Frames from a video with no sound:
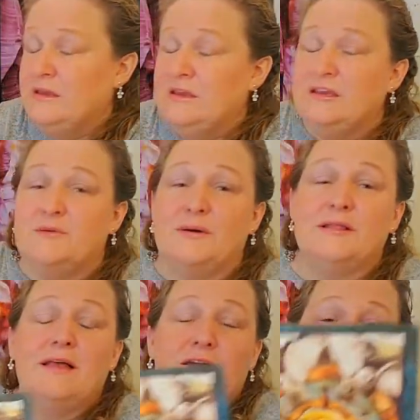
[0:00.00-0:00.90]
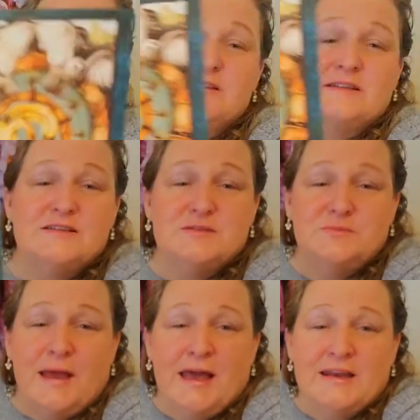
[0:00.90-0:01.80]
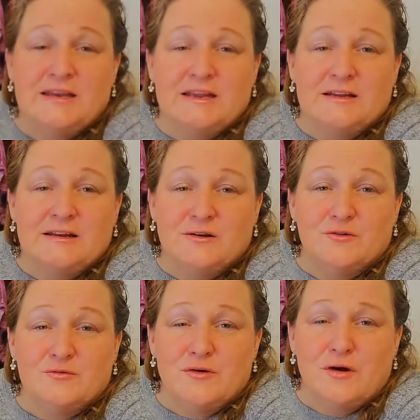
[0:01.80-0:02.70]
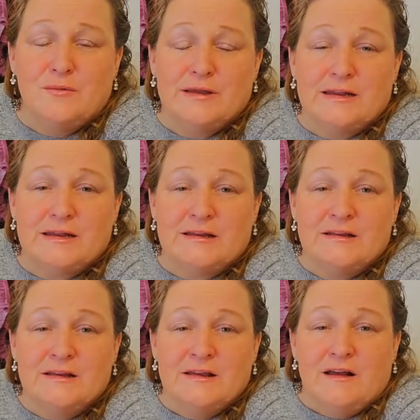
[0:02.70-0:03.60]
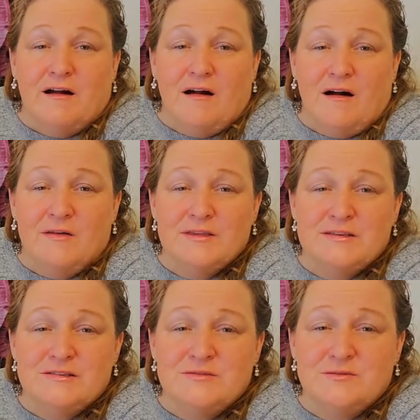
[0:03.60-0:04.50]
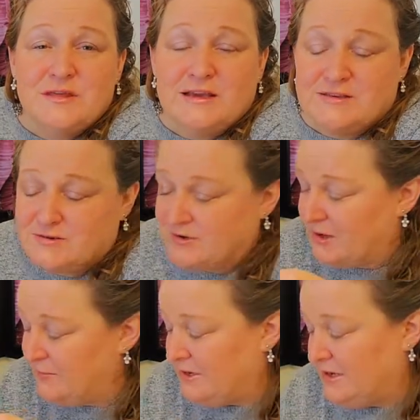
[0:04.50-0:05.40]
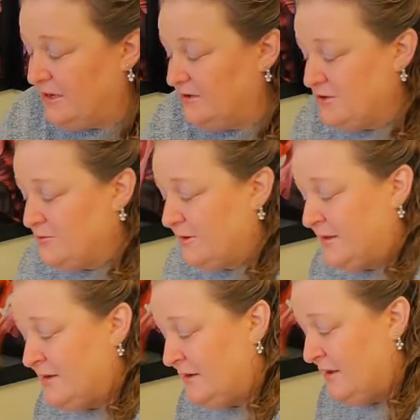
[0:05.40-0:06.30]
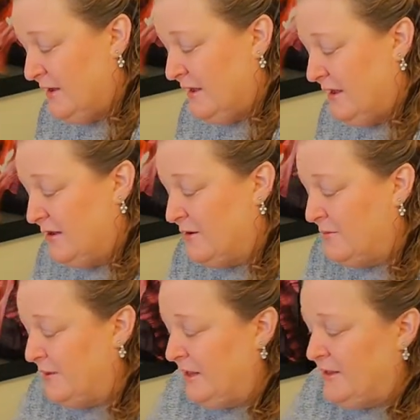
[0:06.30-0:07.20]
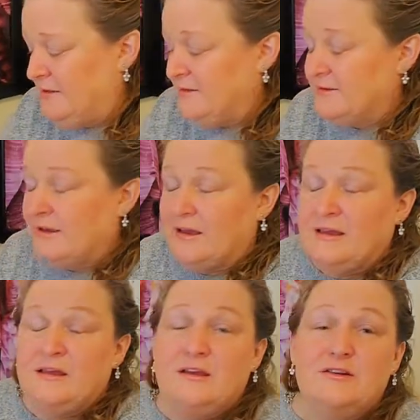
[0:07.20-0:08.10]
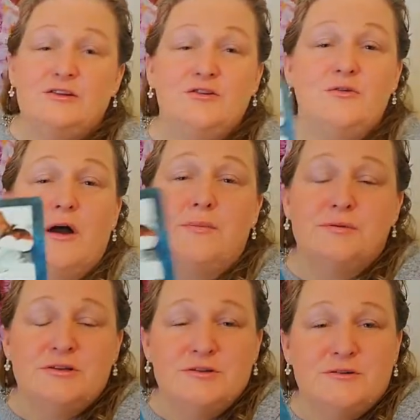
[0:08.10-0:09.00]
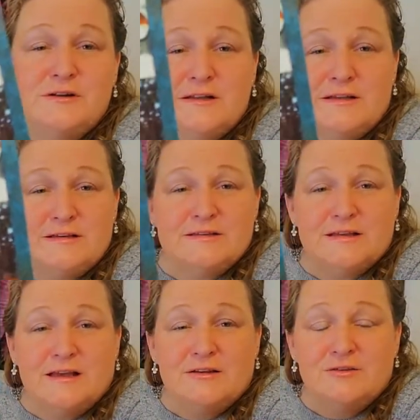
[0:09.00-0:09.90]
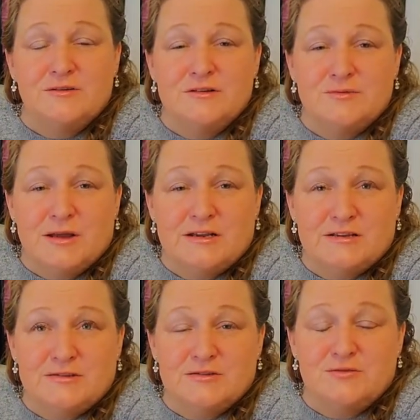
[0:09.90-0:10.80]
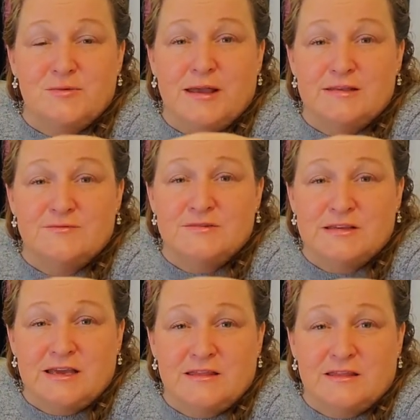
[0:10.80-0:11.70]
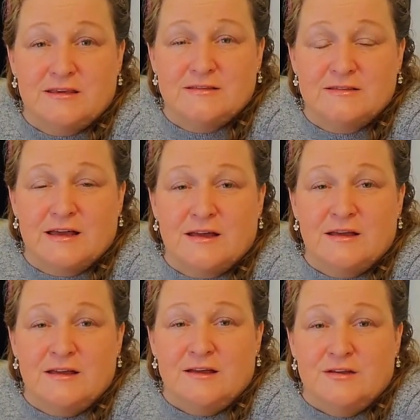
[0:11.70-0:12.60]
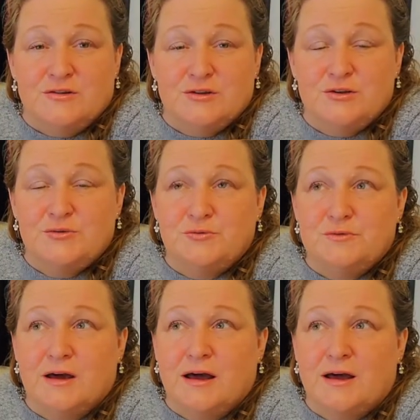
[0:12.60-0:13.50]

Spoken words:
you know, my life is expanding and growing and all these new things are coming into it. You know, I'm getting these new opportunities, new expansions, new ways of seeing things, new